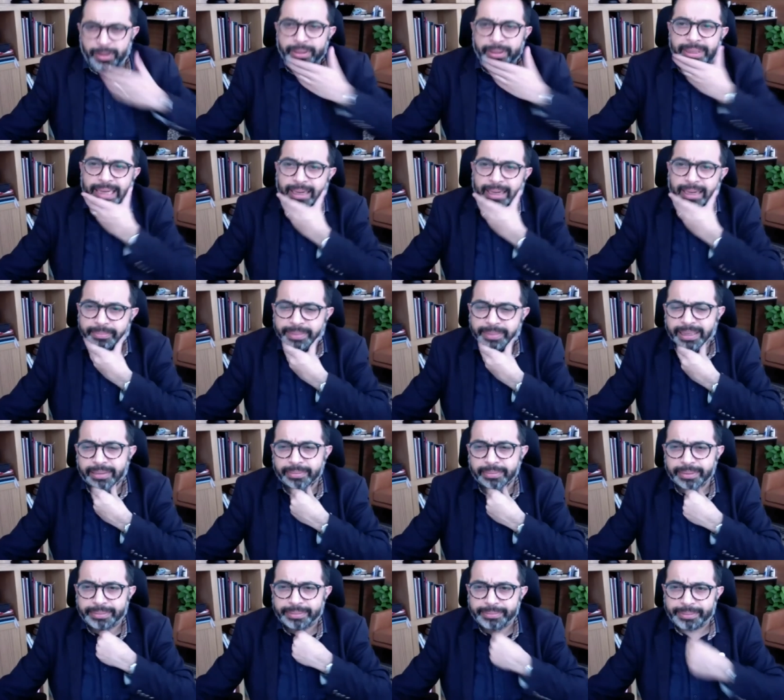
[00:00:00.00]
Yeah, yeah.
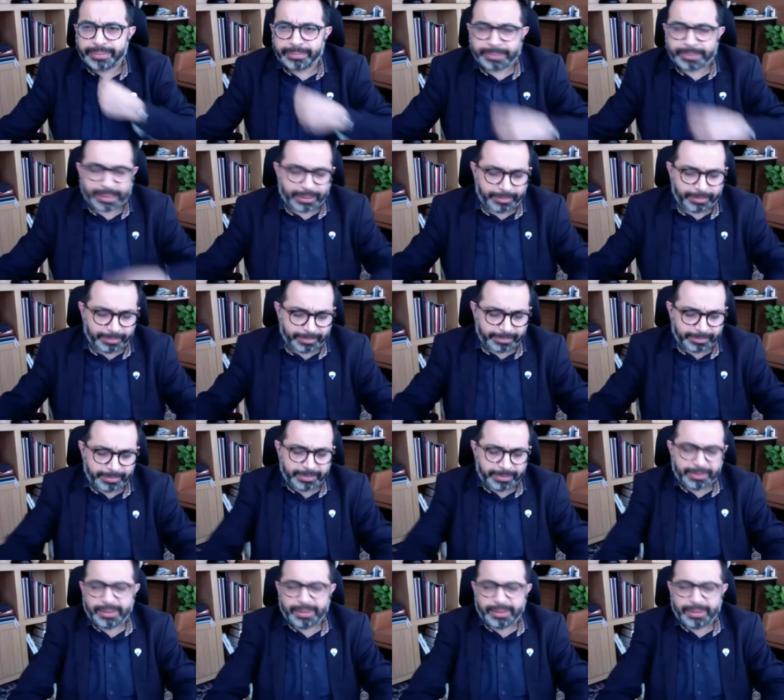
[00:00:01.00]
Um, um,
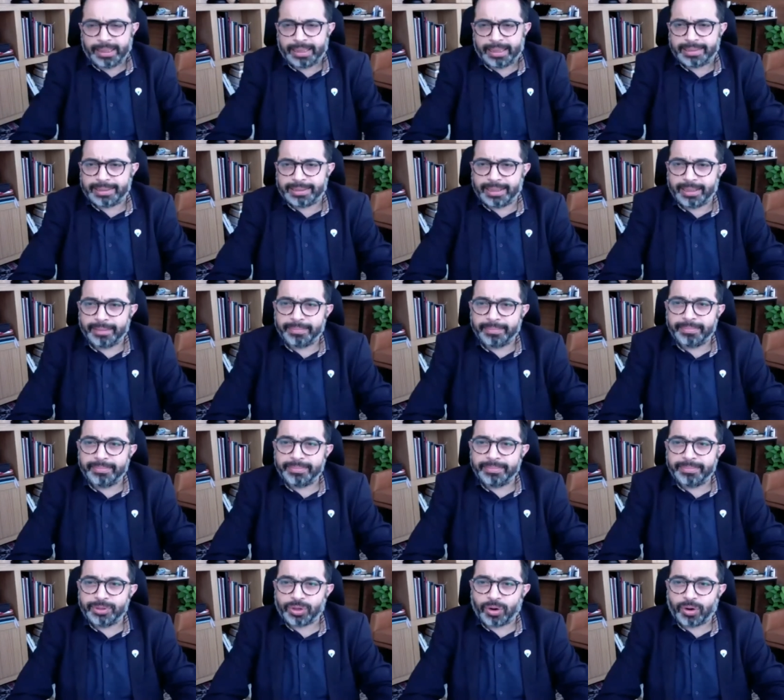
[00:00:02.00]
i i still
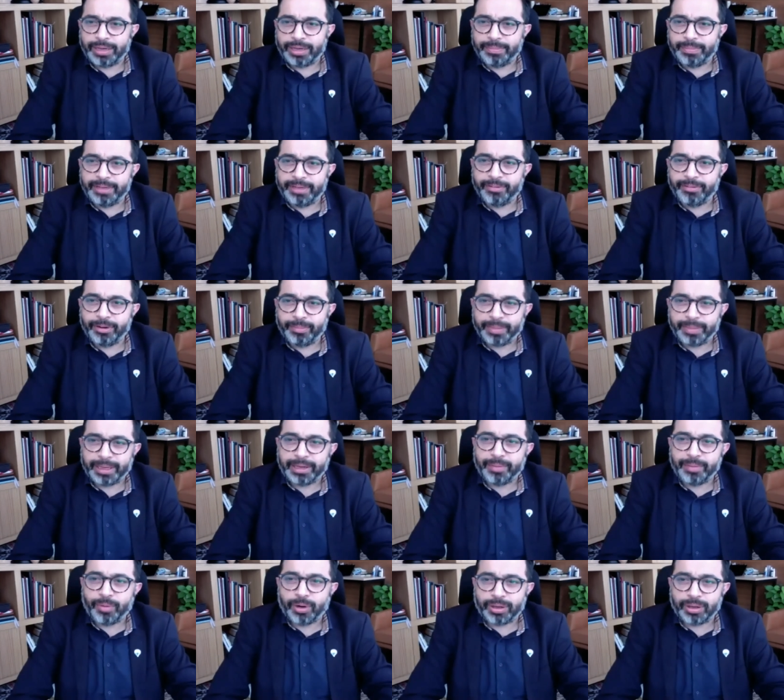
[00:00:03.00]
strongly believe in brick
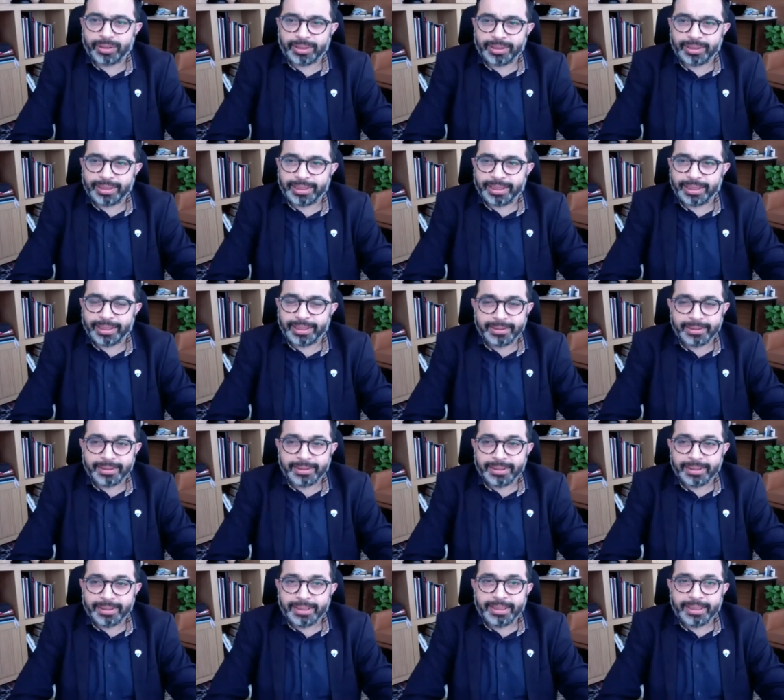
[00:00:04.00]
and mortar retail,
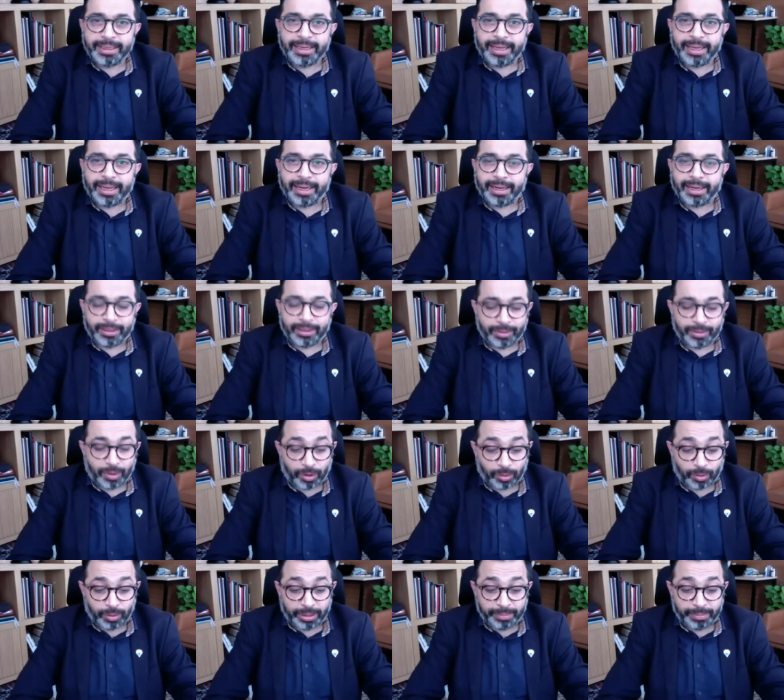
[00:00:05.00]
and uh,
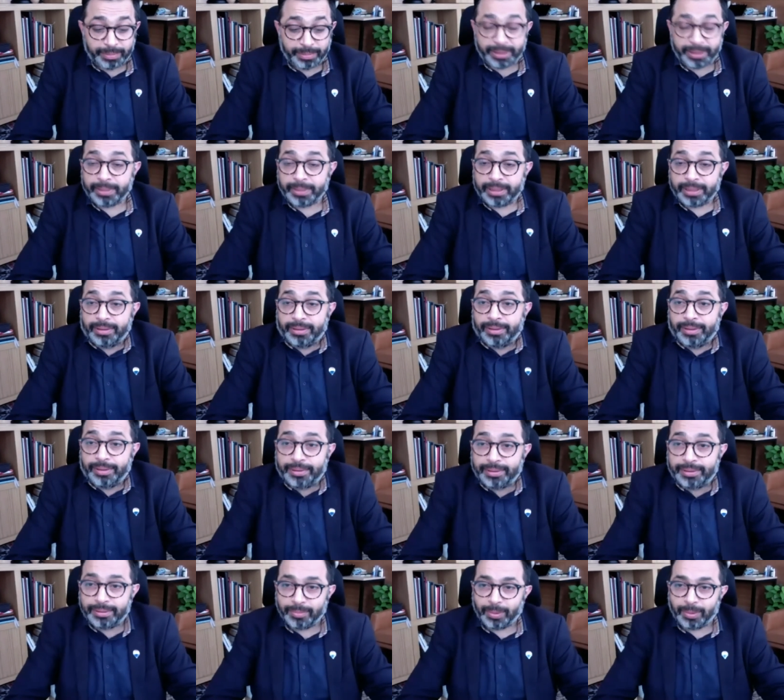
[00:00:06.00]
not only me, but
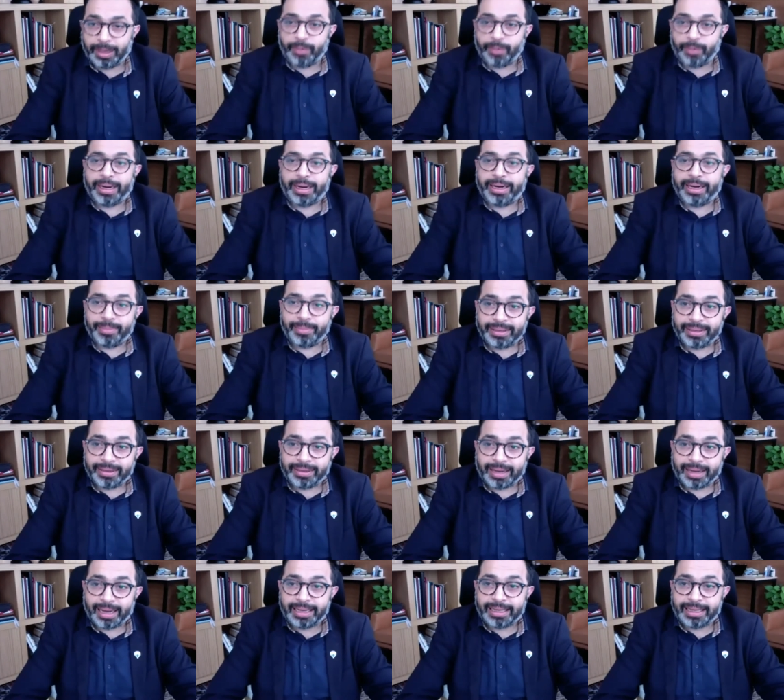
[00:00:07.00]
worldwide. I mean,
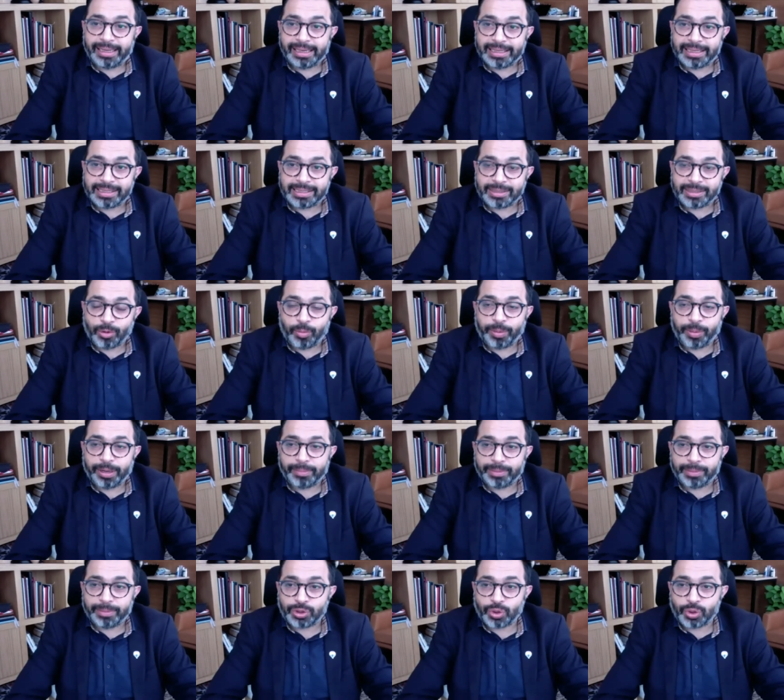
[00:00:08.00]
IKEA has opened
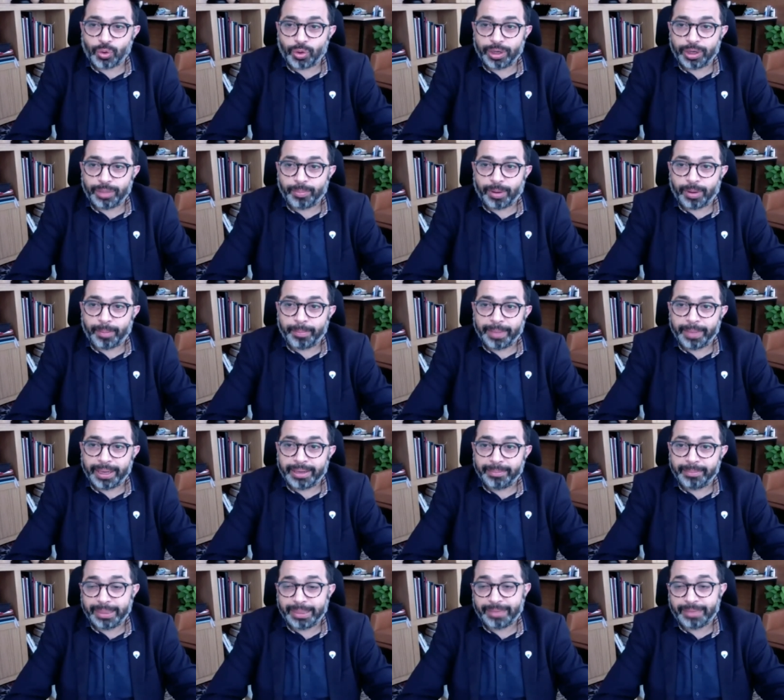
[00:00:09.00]
up a store in
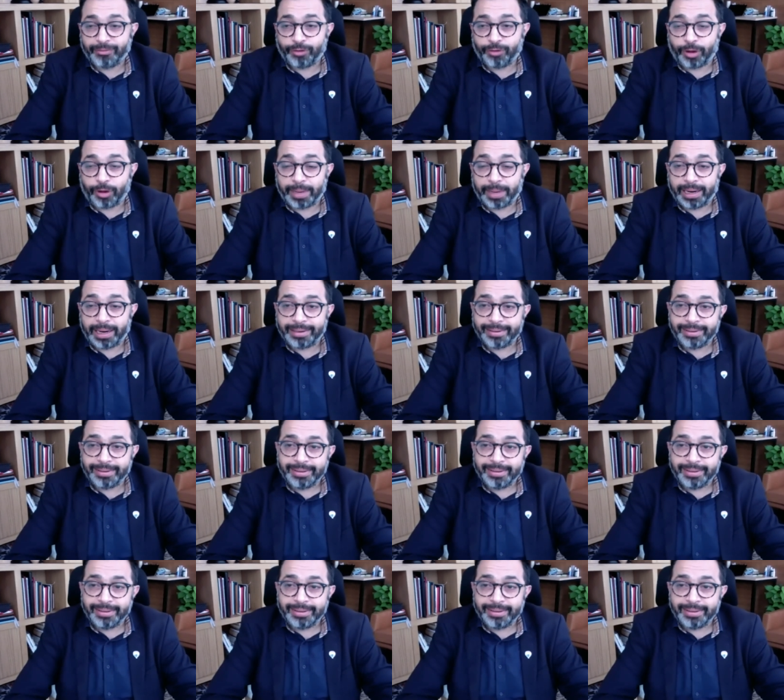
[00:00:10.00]
Bombay, big format.